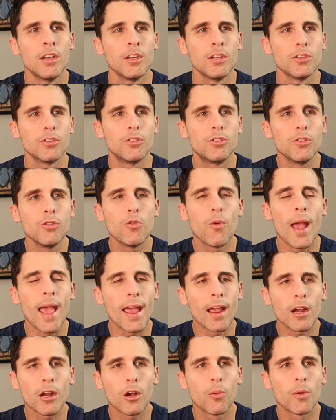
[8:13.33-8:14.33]
do
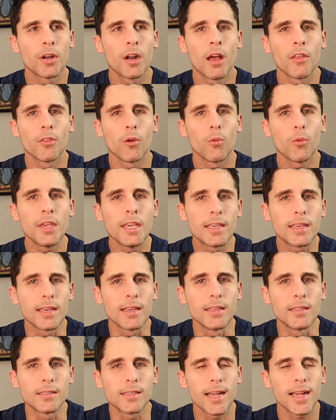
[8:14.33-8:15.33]
heroin on the
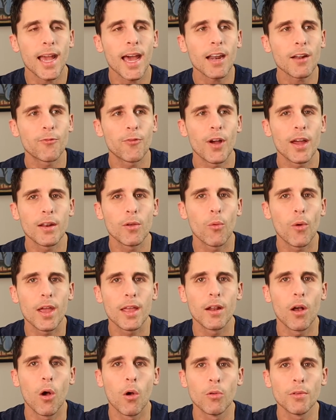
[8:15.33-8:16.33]
weekends. I got to find a way
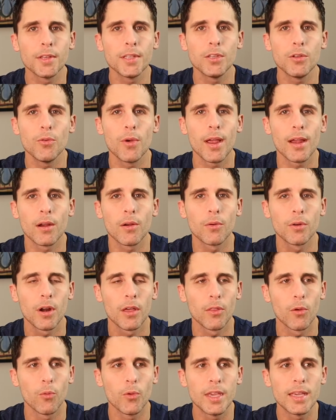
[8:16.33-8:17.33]
to only do heroin
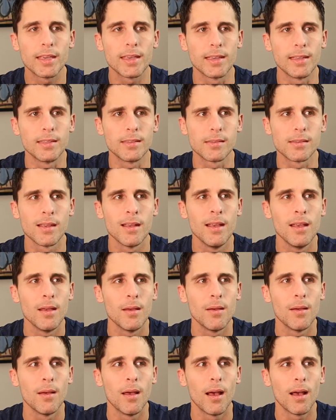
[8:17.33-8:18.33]
on the weekends.
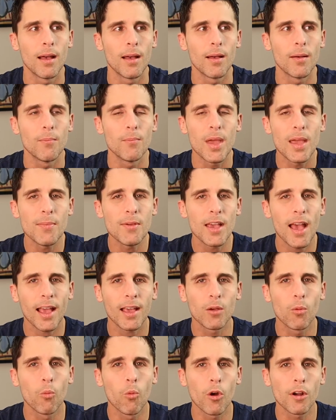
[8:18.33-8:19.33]
Maybe I
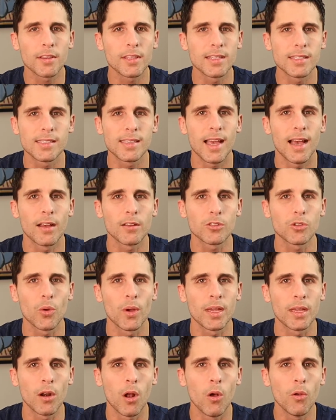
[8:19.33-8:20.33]
can work this out so I
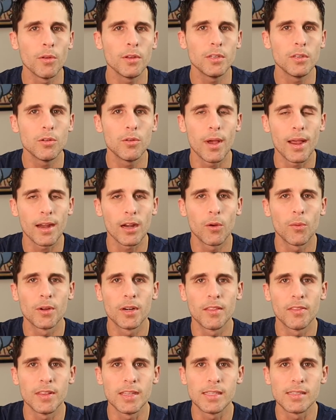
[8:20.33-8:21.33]
can only do heroin
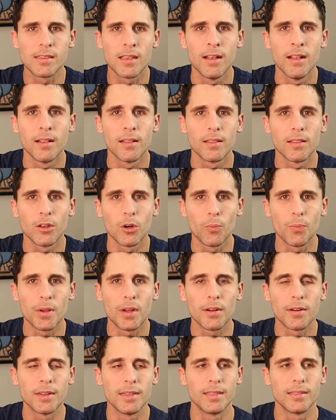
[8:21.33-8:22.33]
in these little
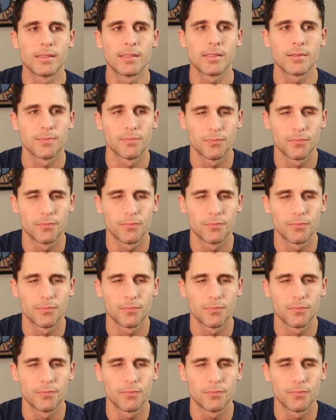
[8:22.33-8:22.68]
periods.